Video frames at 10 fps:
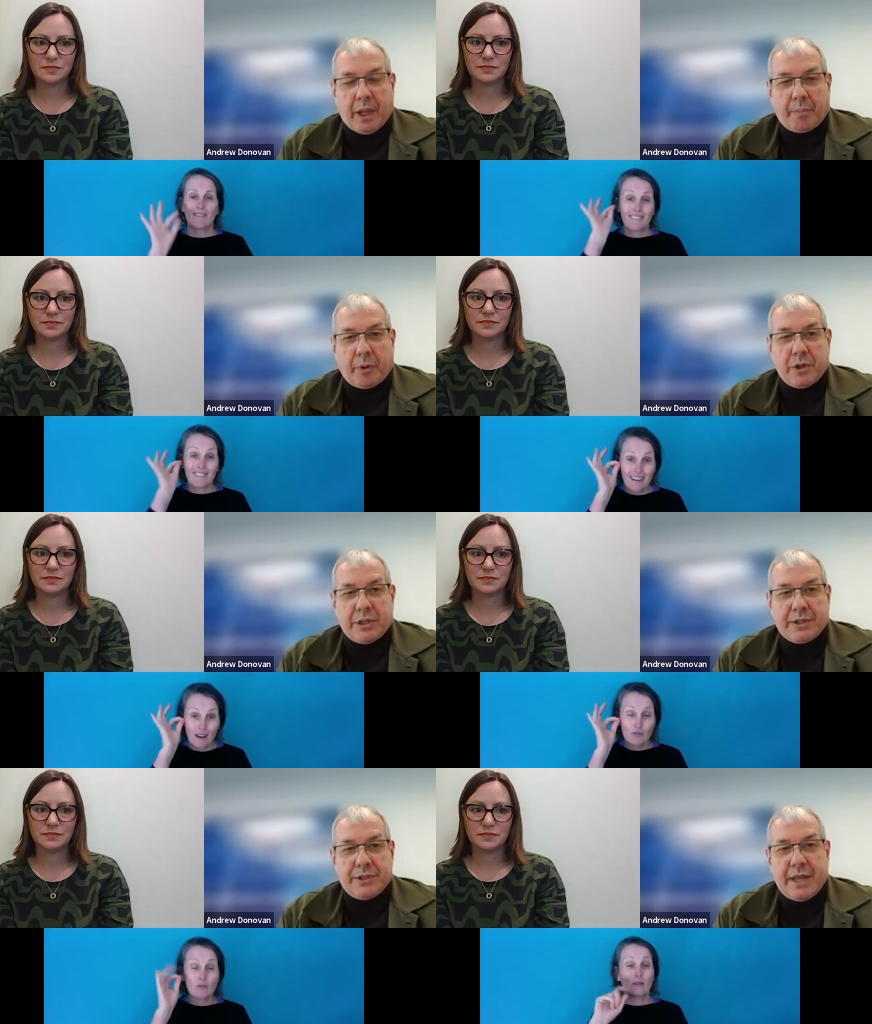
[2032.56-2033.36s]
Speaker 1: uh,
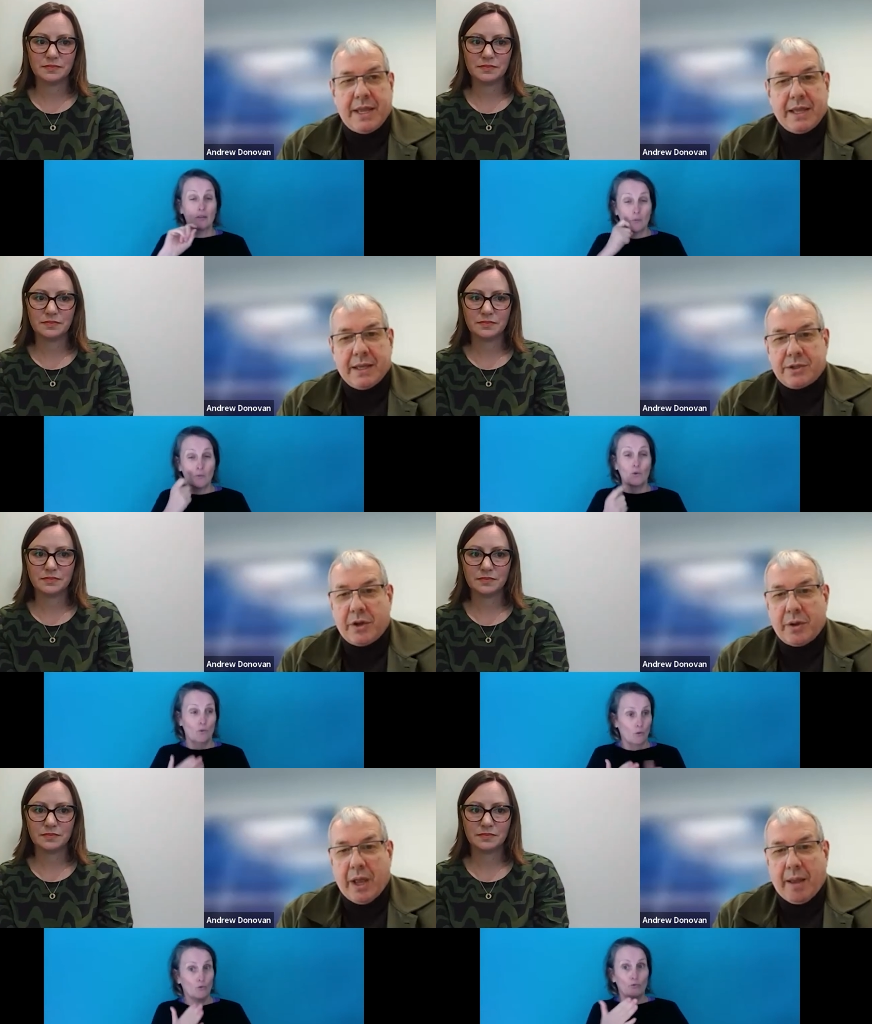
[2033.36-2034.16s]
processes here.
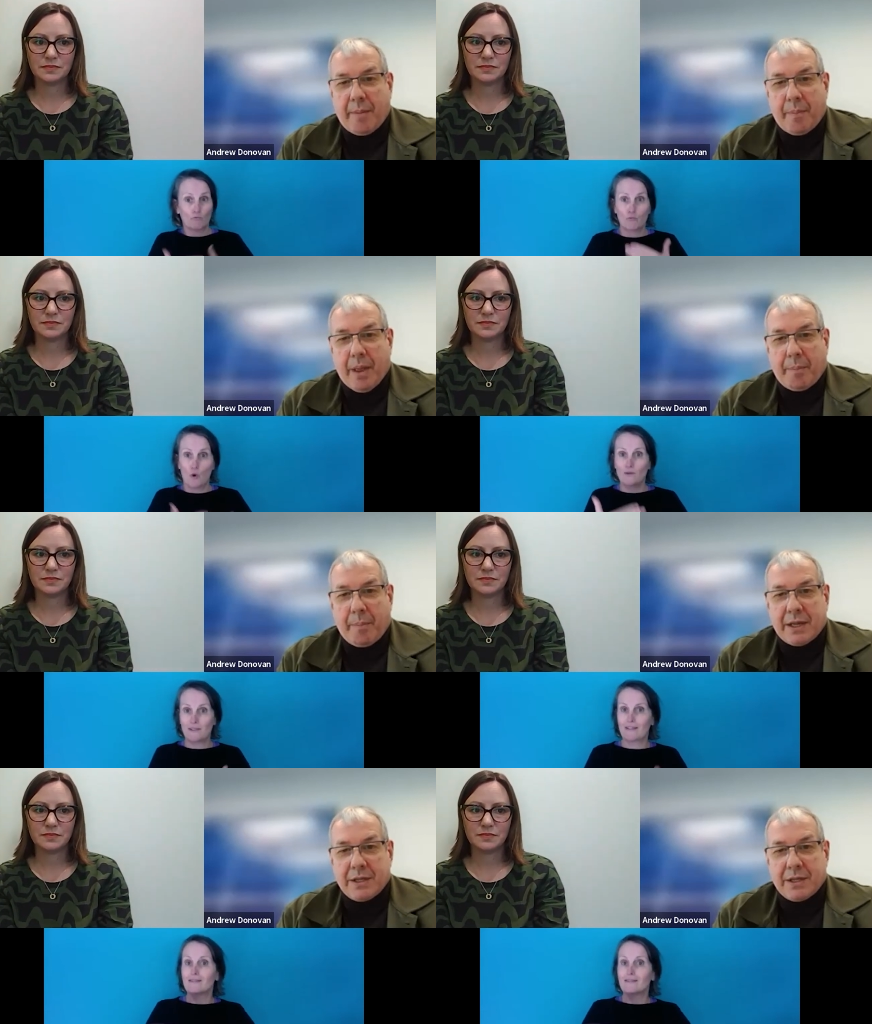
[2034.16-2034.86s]
So um, Mel